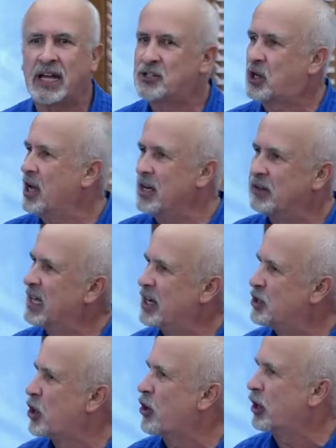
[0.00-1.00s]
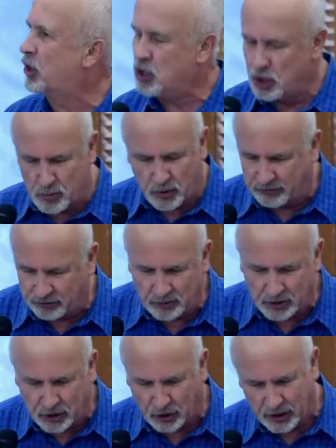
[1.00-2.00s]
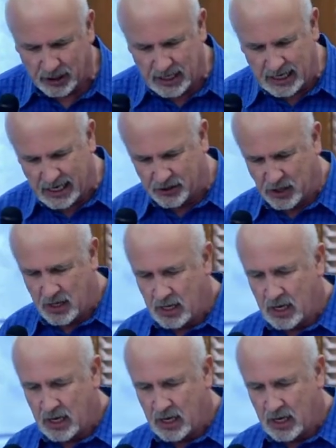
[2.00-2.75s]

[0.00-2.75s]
that's kind of that dark humor from the early days.